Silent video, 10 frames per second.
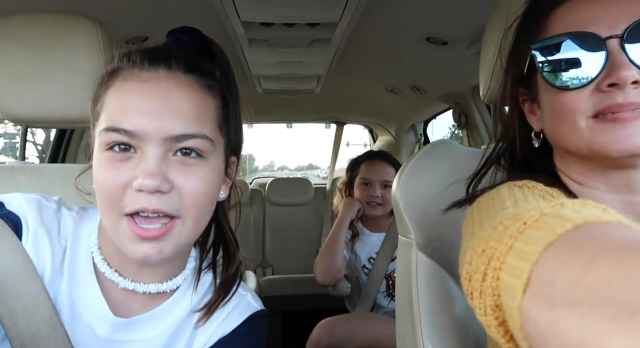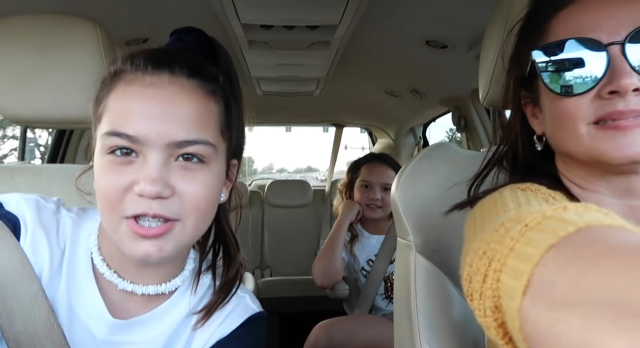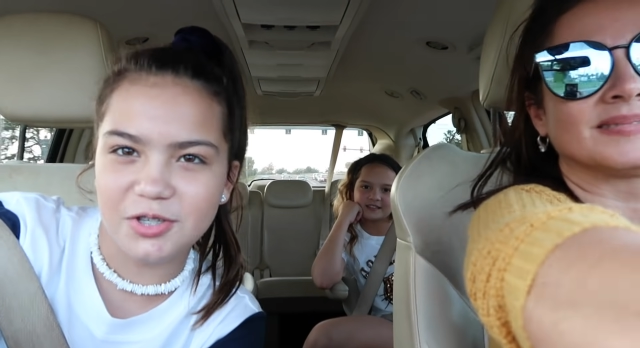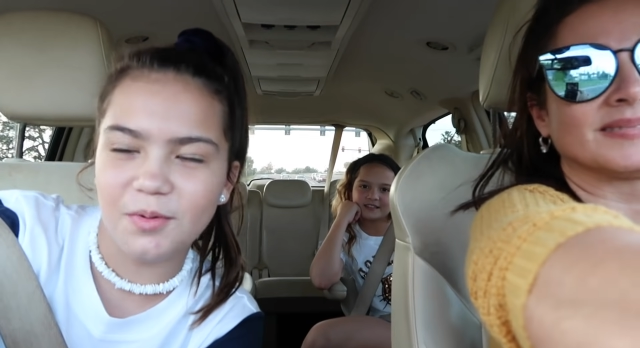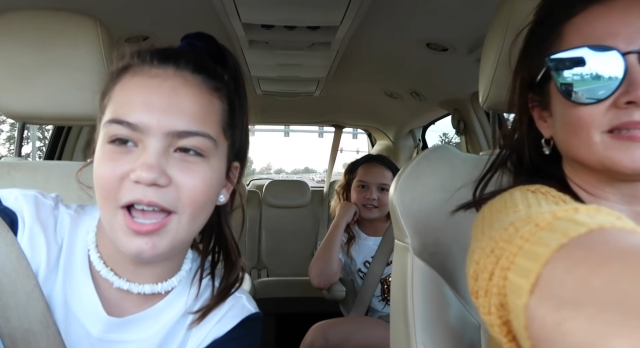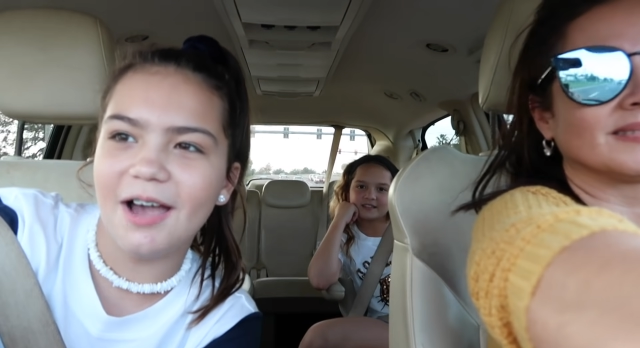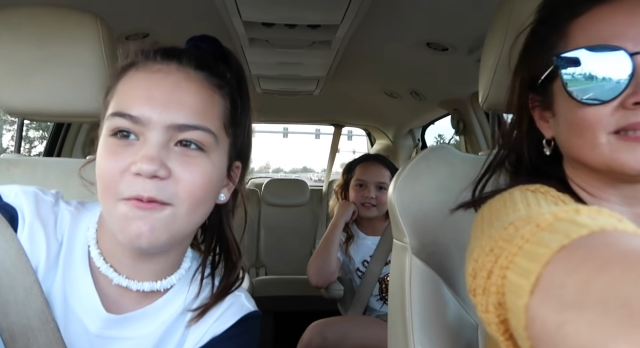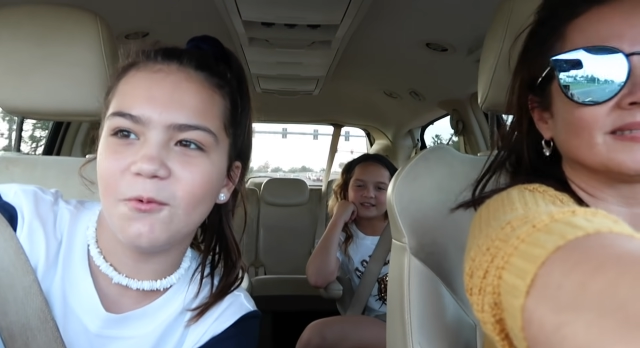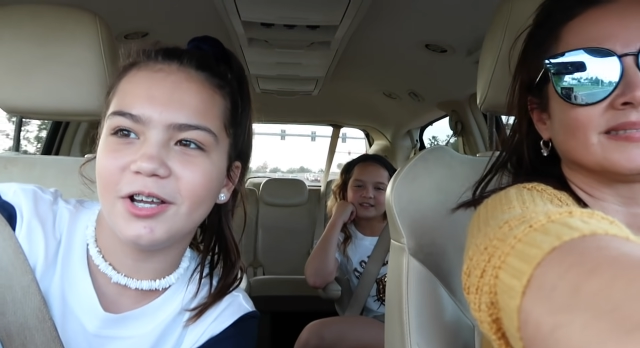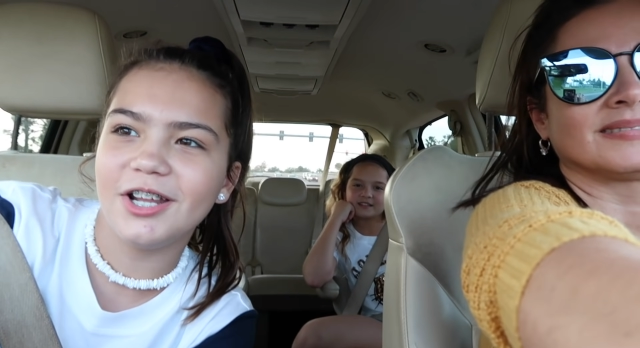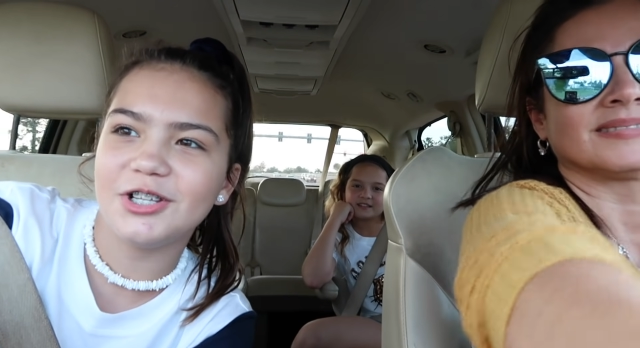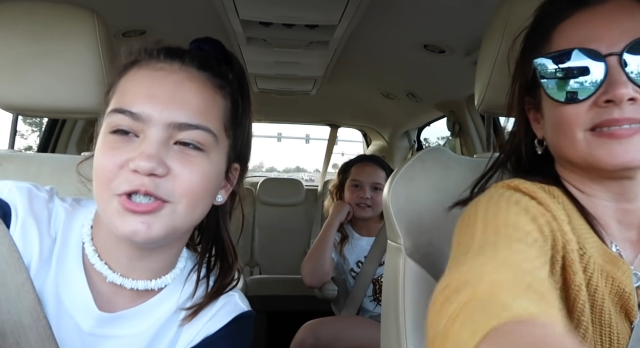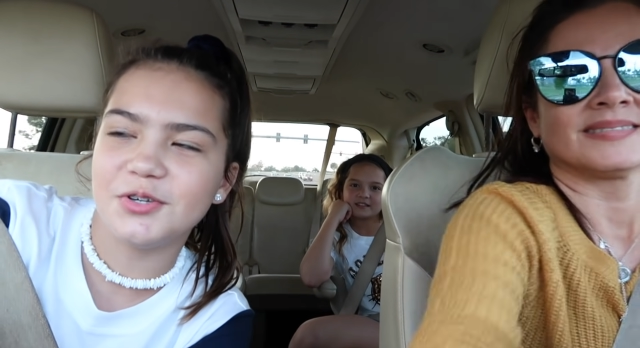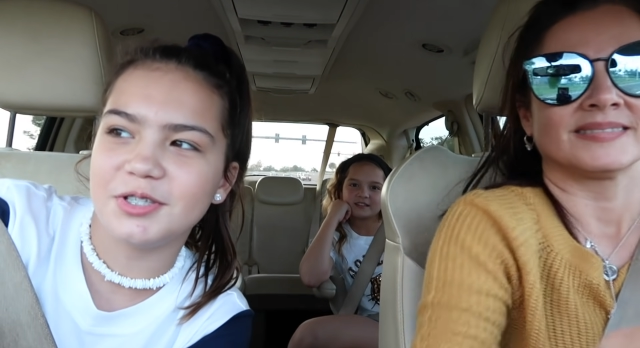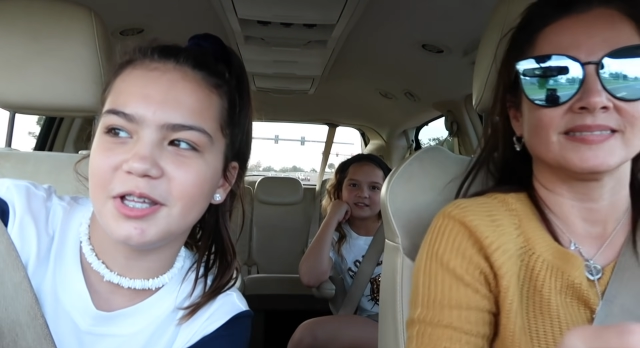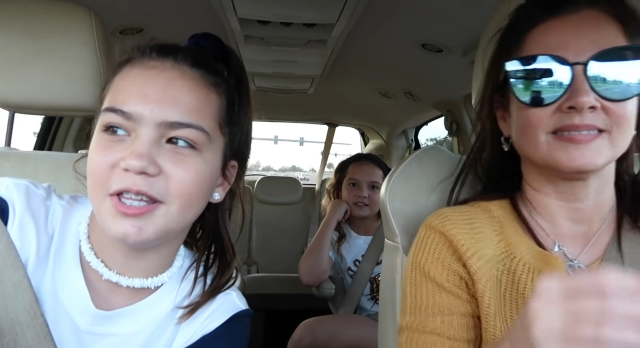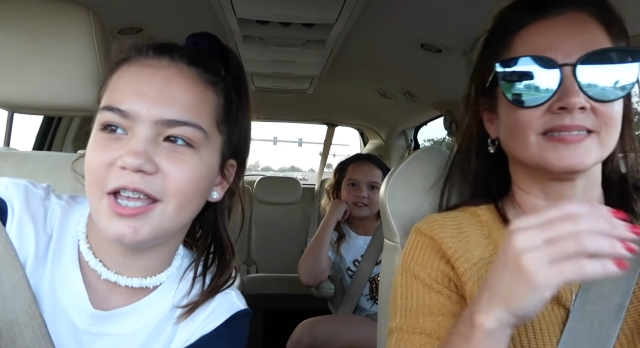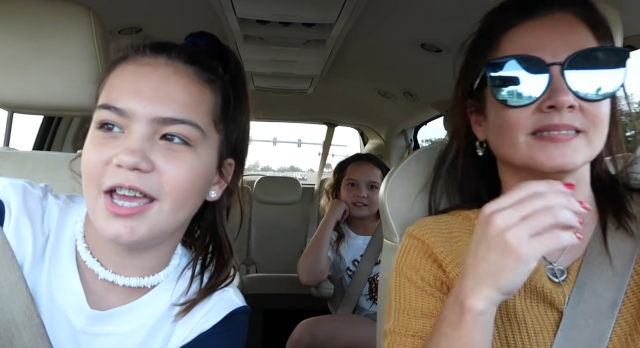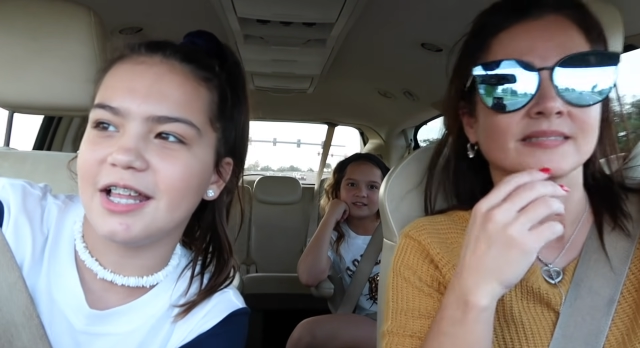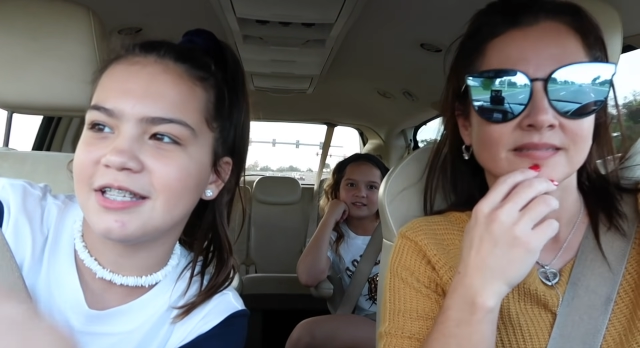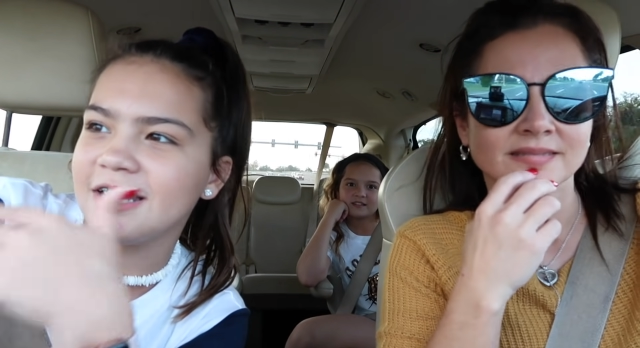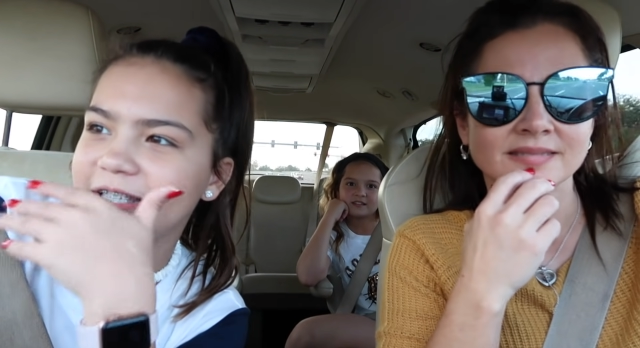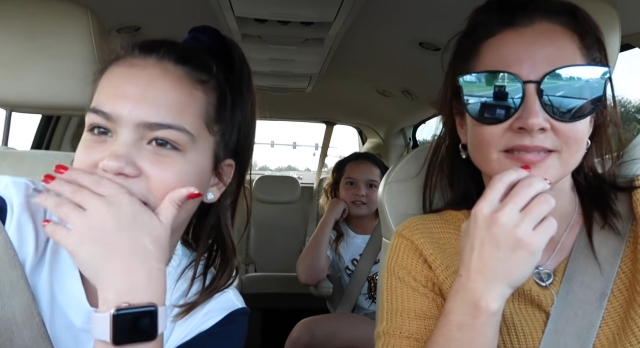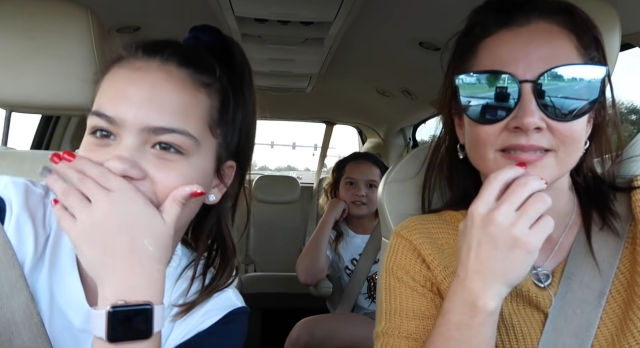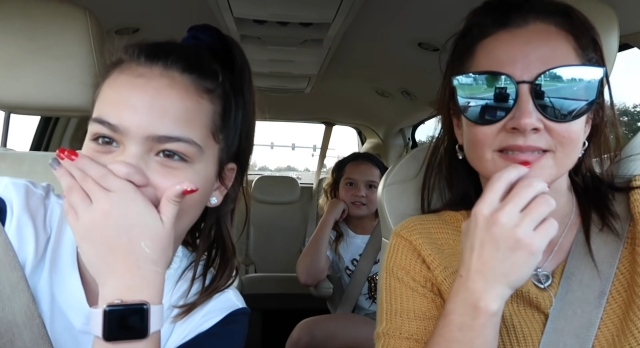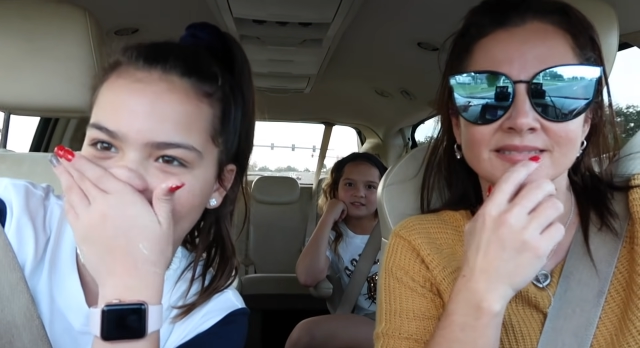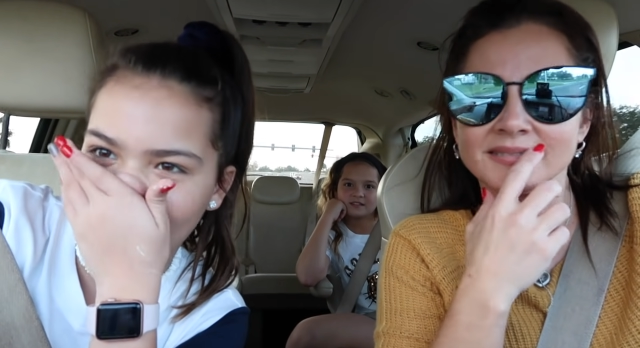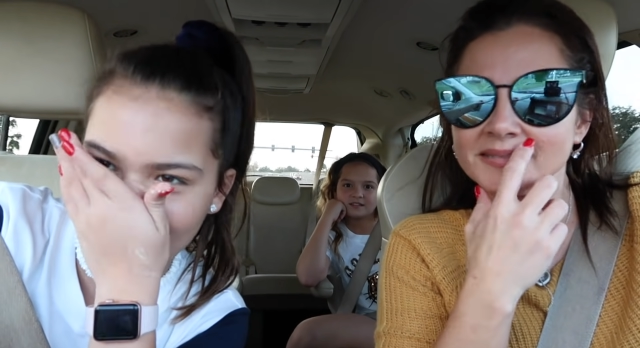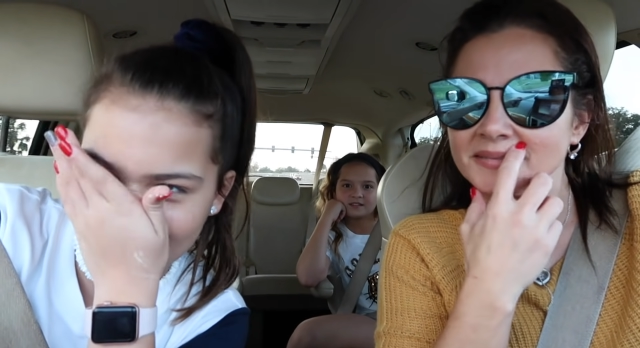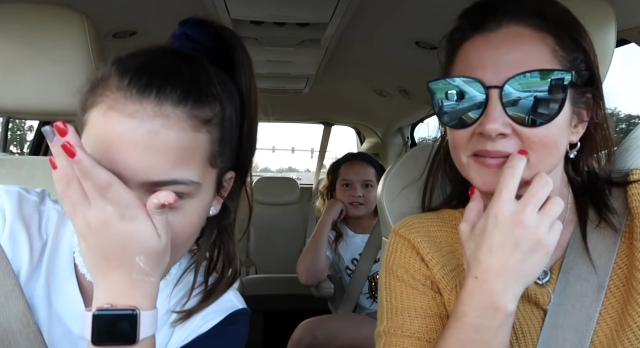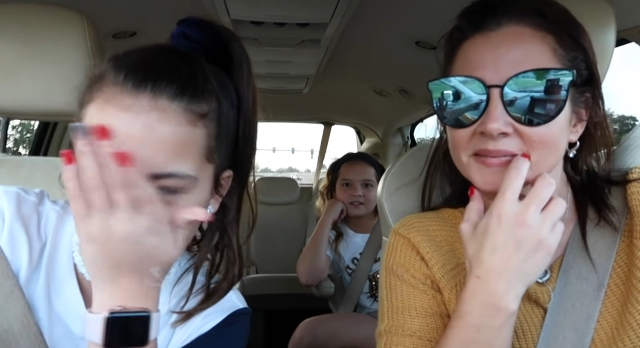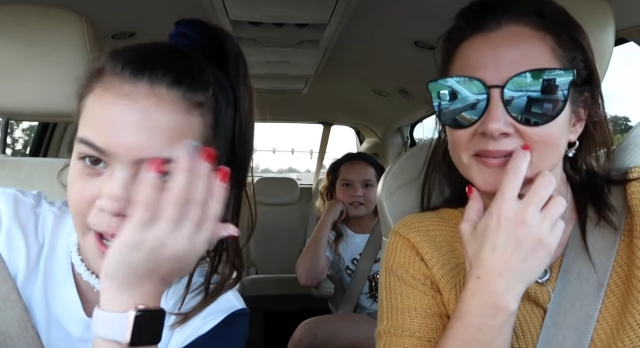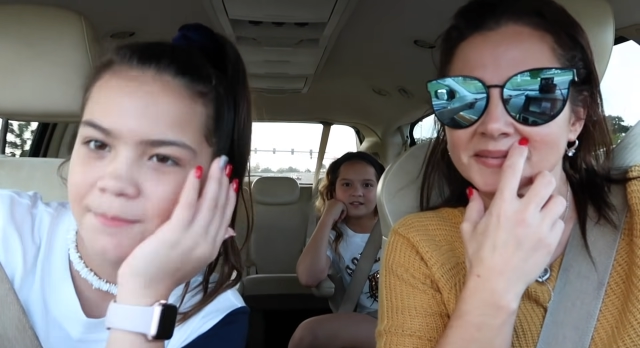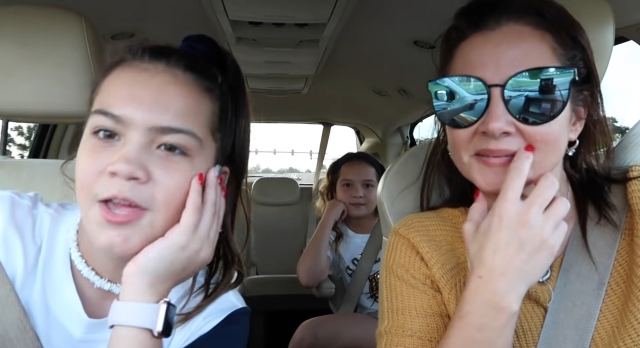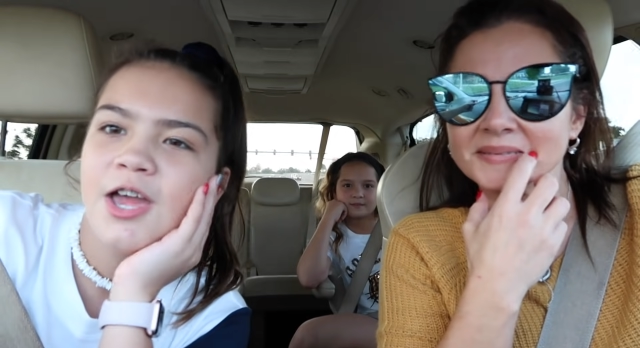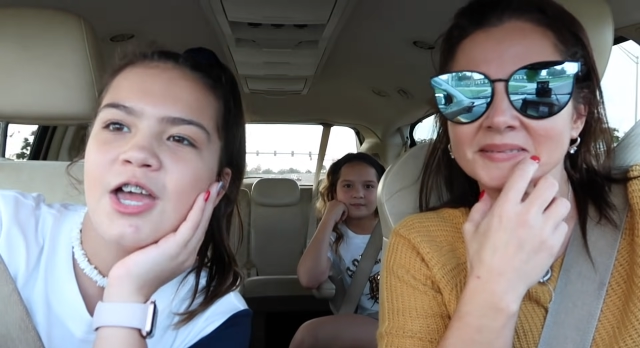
Speaker 1: Okay, so we have, we're gonna do something. It is gonna take a long time.